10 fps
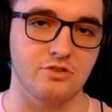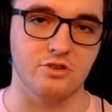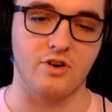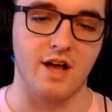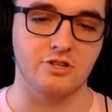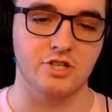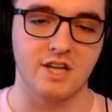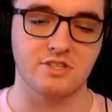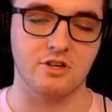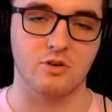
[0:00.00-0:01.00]
your ground
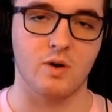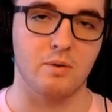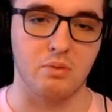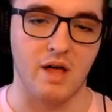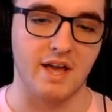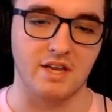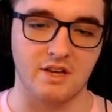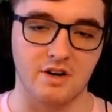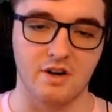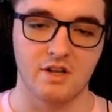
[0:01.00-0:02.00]
shots, you're going to want to apply it
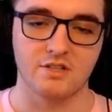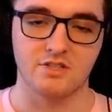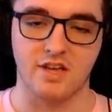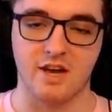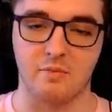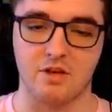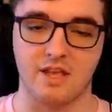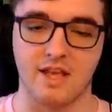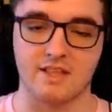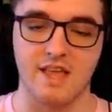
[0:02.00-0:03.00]
here. So again, I'm going to
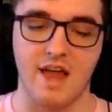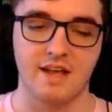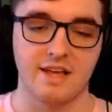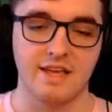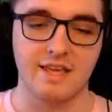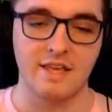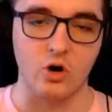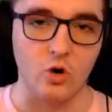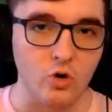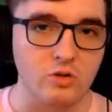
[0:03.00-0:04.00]
get that
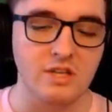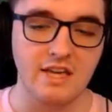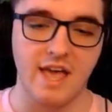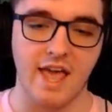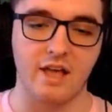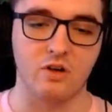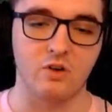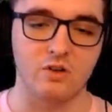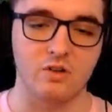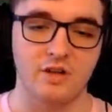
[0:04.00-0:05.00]
early
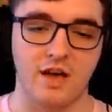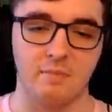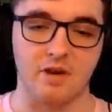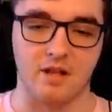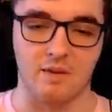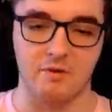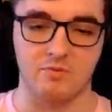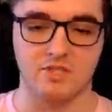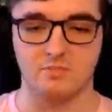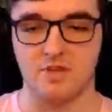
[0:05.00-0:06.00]
angle. I'm going to come in
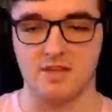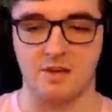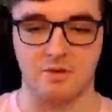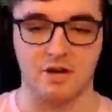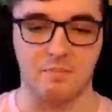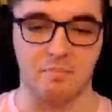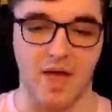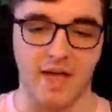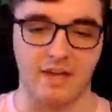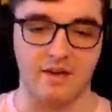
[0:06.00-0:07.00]
with speed, and I'm going to
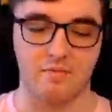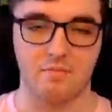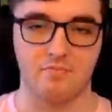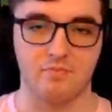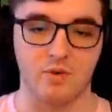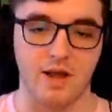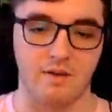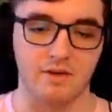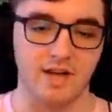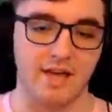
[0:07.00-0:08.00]
bang it, right?
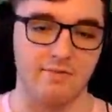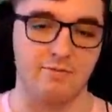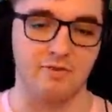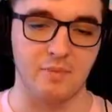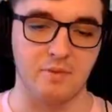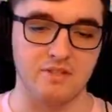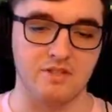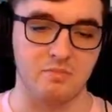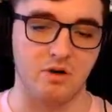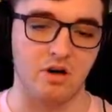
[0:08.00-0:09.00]
I'm going to flip into
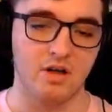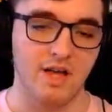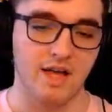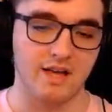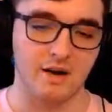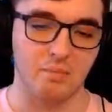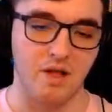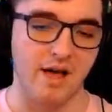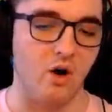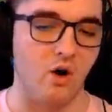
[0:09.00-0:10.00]
the ball. I'm going to
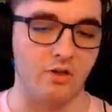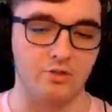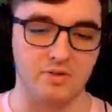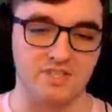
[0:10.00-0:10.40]
apply all 3